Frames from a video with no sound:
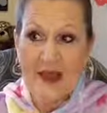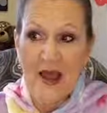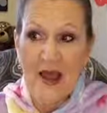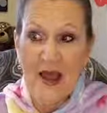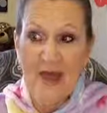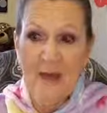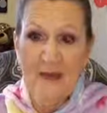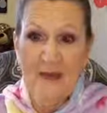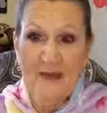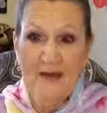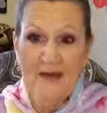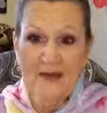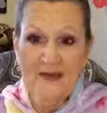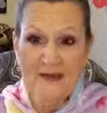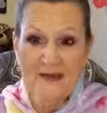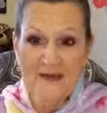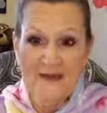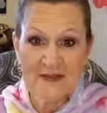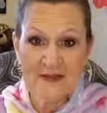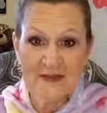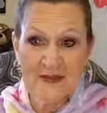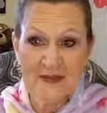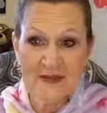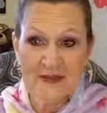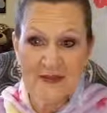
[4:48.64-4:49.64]
I was
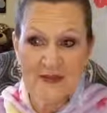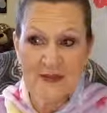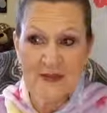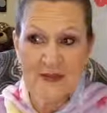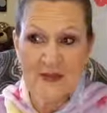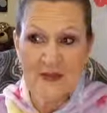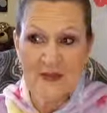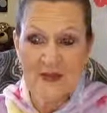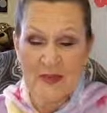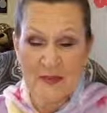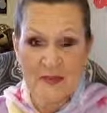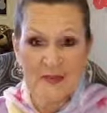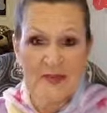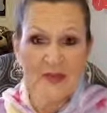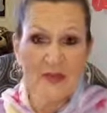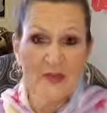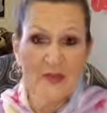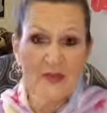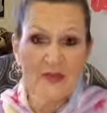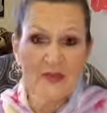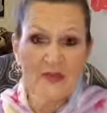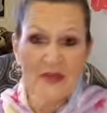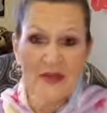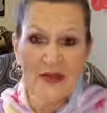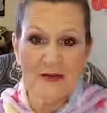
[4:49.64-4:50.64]
listening to something
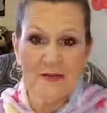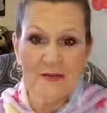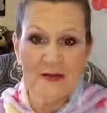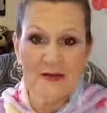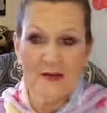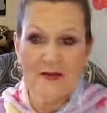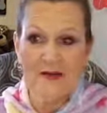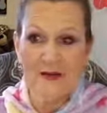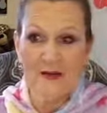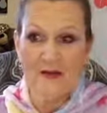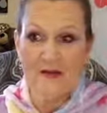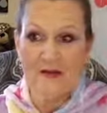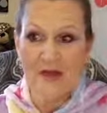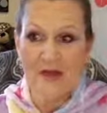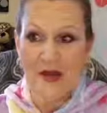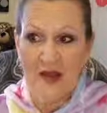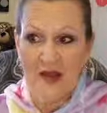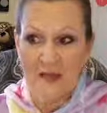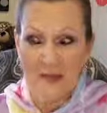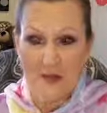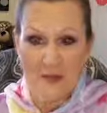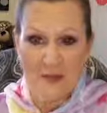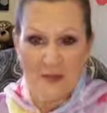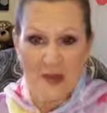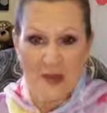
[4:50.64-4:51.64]
outside of myself,
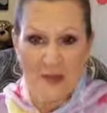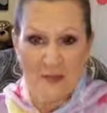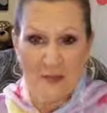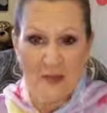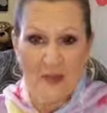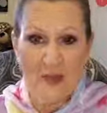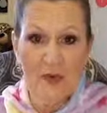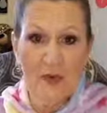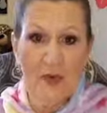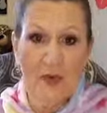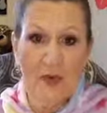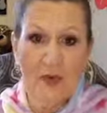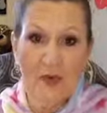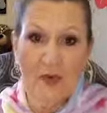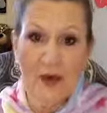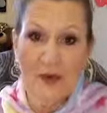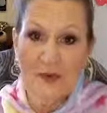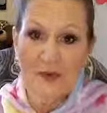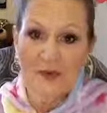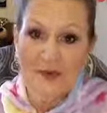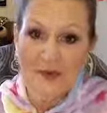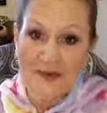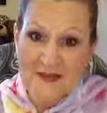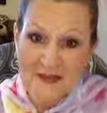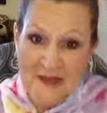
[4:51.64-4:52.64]
other people, or I
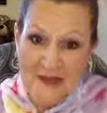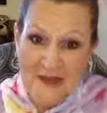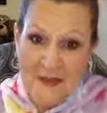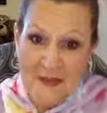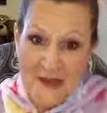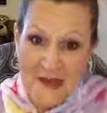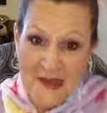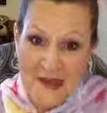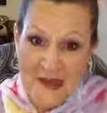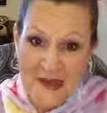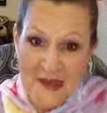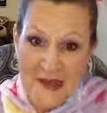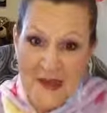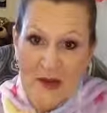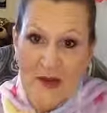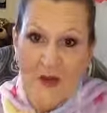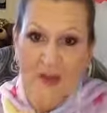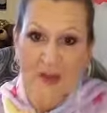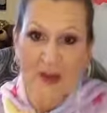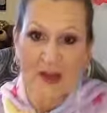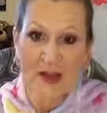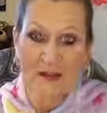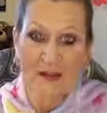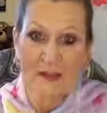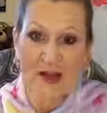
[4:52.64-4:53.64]
was listening to my
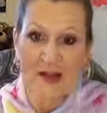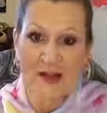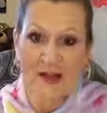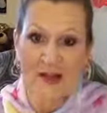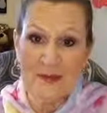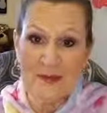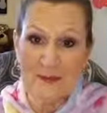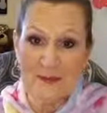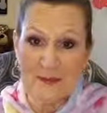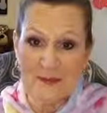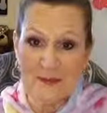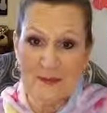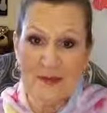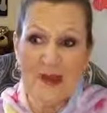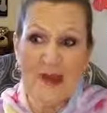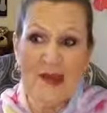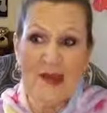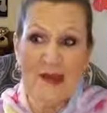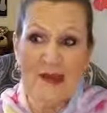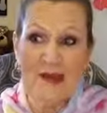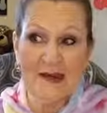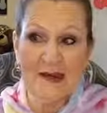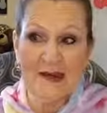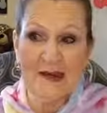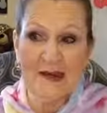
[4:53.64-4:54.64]
ego and my
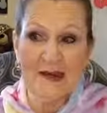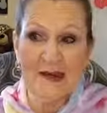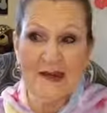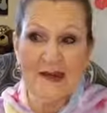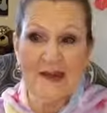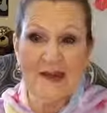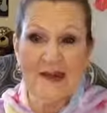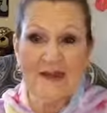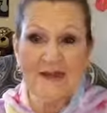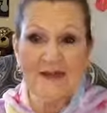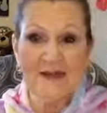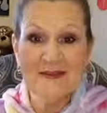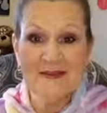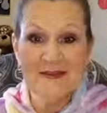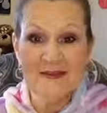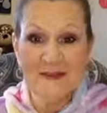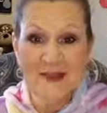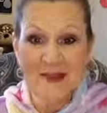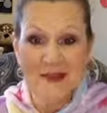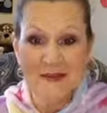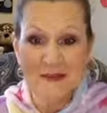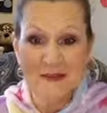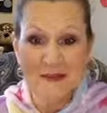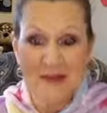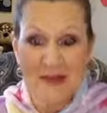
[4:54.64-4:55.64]
brain
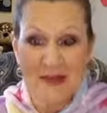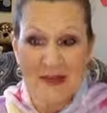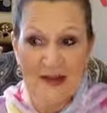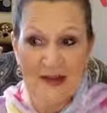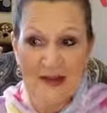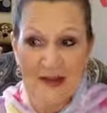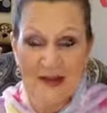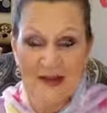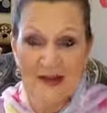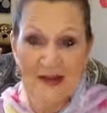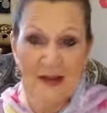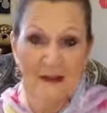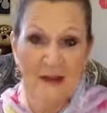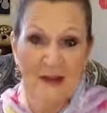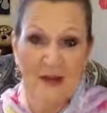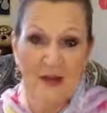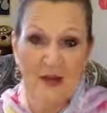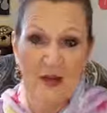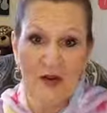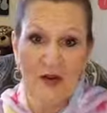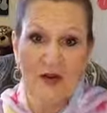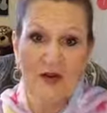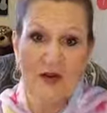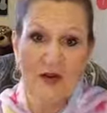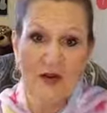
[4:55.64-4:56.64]
instead of my gut and my
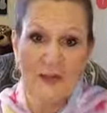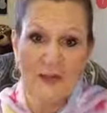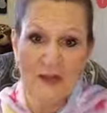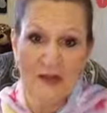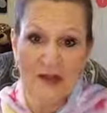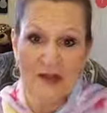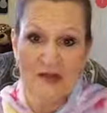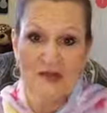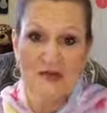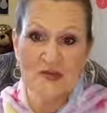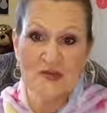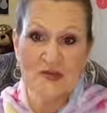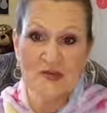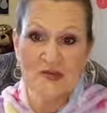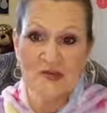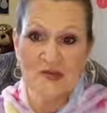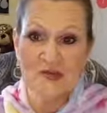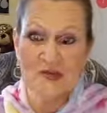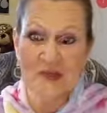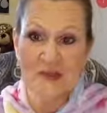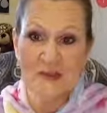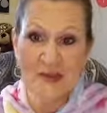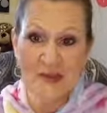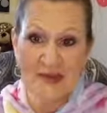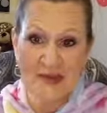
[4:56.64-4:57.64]
heart and my
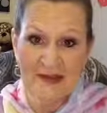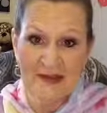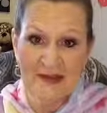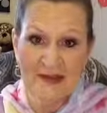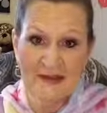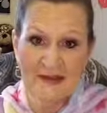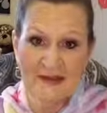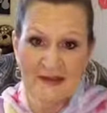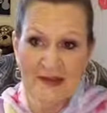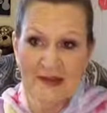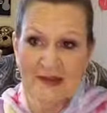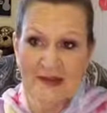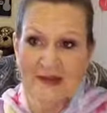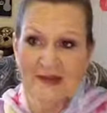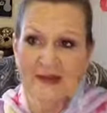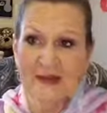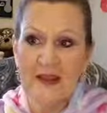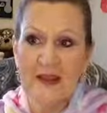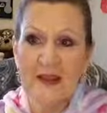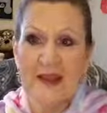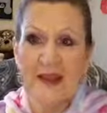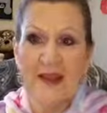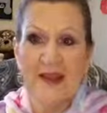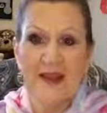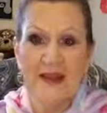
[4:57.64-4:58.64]
intuition and my instinct.
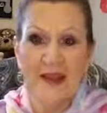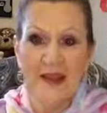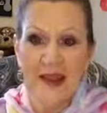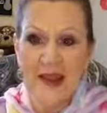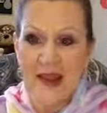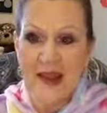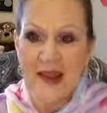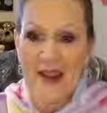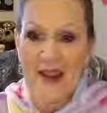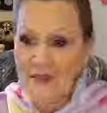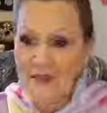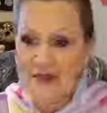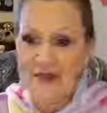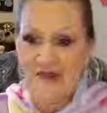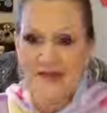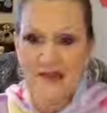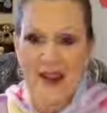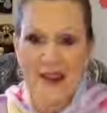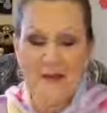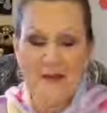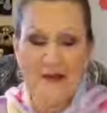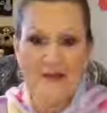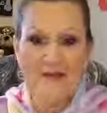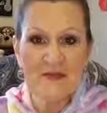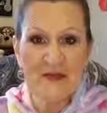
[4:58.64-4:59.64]
And every
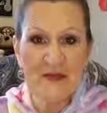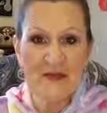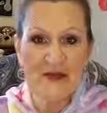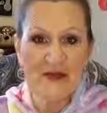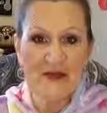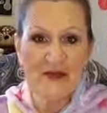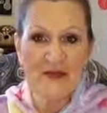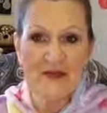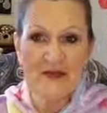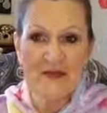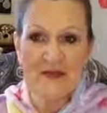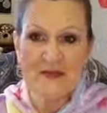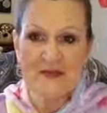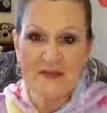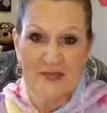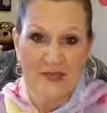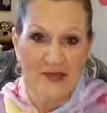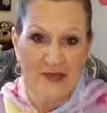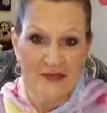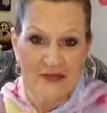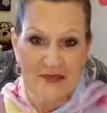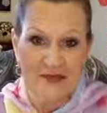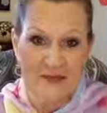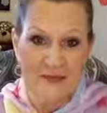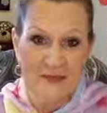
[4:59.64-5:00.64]
time I've gone again, if they
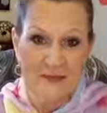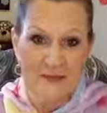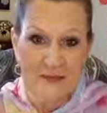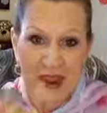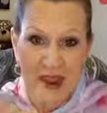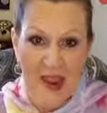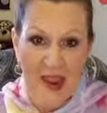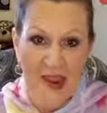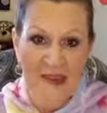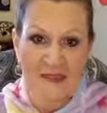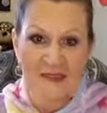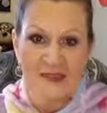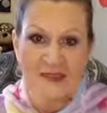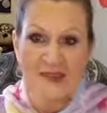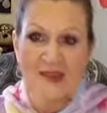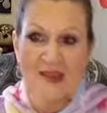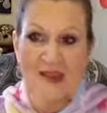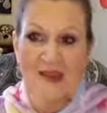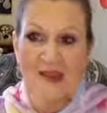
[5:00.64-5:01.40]
didn't match,